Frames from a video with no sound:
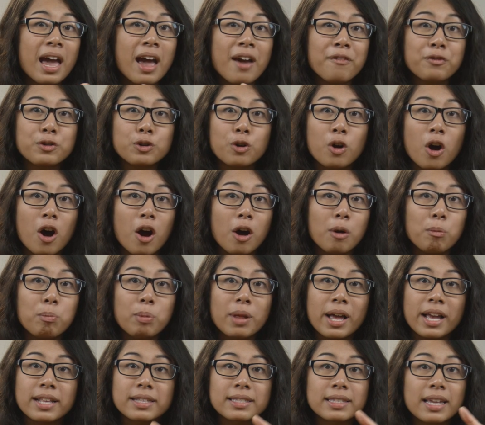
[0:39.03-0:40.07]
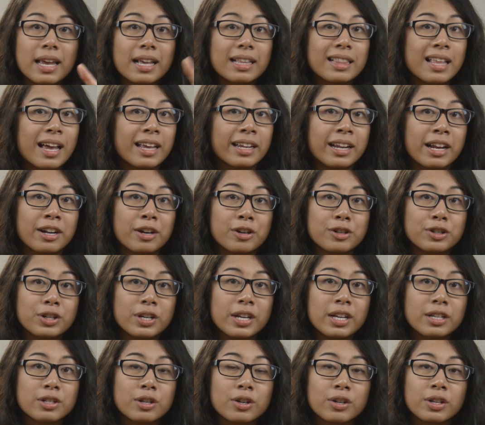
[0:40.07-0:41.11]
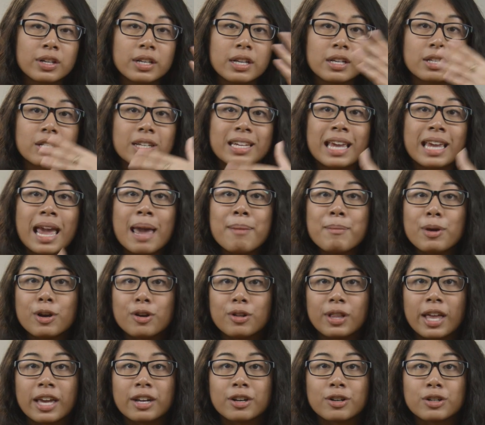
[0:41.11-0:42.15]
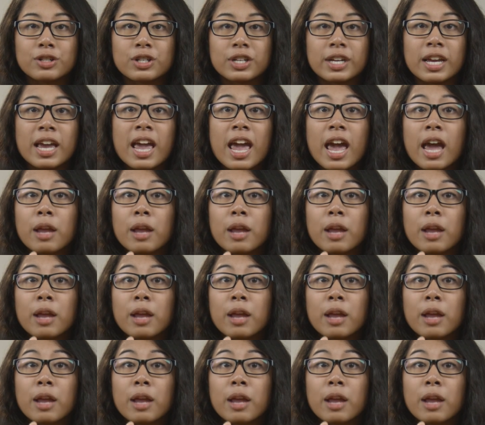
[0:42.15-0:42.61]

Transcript: After all, plants take light energy and turn it into chemical energy,